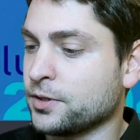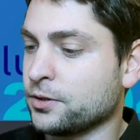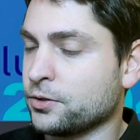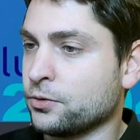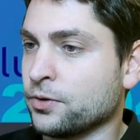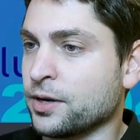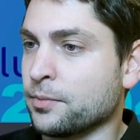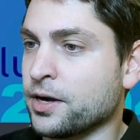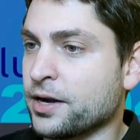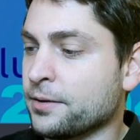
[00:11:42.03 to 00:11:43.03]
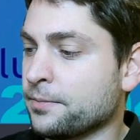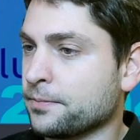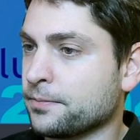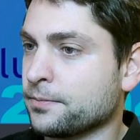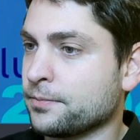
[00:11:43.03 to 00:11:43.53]
Who am I?
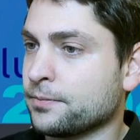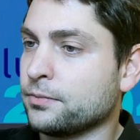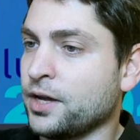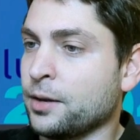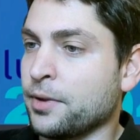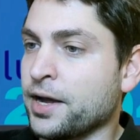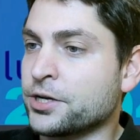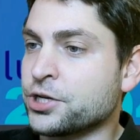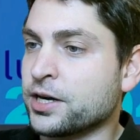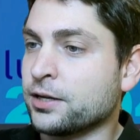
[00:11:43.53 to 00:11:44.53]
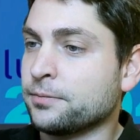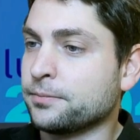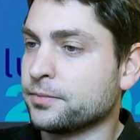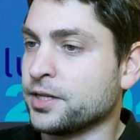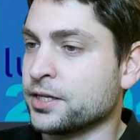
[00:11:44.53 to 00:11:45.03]
I'm Agile,
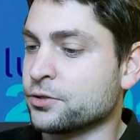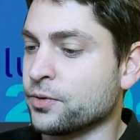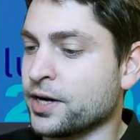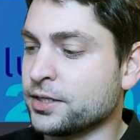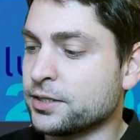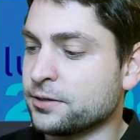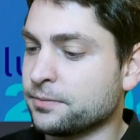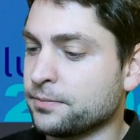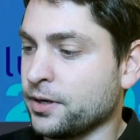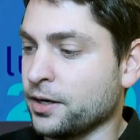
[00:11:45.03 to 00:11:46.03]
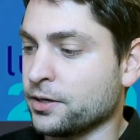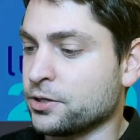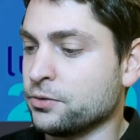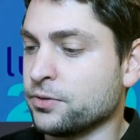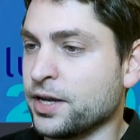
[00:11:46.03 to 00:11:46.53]
that's right. And
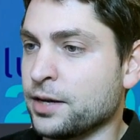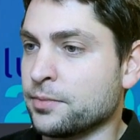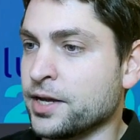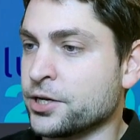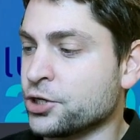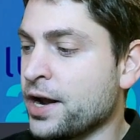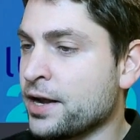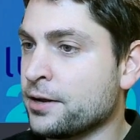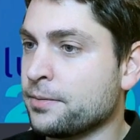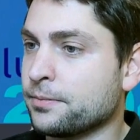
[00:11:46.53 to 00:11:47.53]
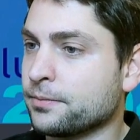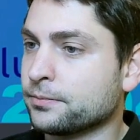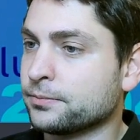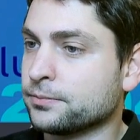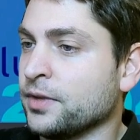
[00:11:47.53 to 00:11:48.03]
you name -a.
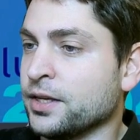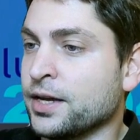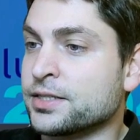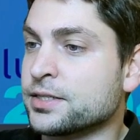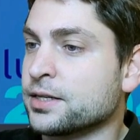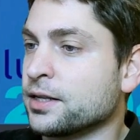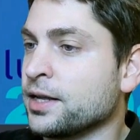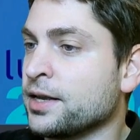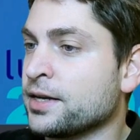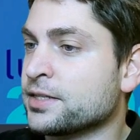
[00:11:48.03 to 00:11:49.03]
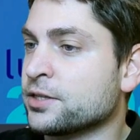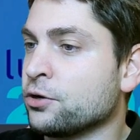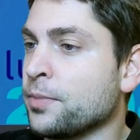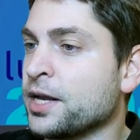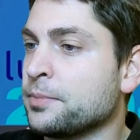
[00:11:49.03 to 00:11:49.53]
Yes, Linux
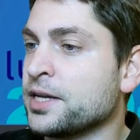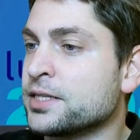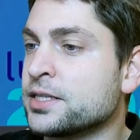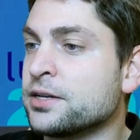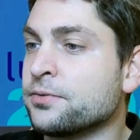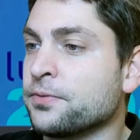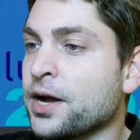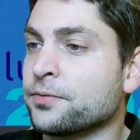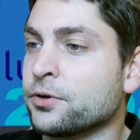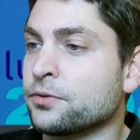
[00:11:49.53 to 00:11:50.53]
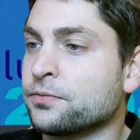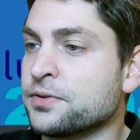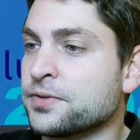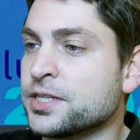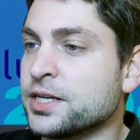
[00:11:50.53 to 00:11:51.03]
NomadBSD
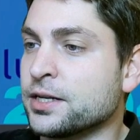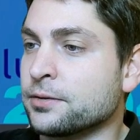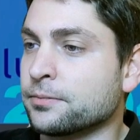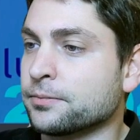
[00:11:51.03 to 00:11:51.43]
5.15.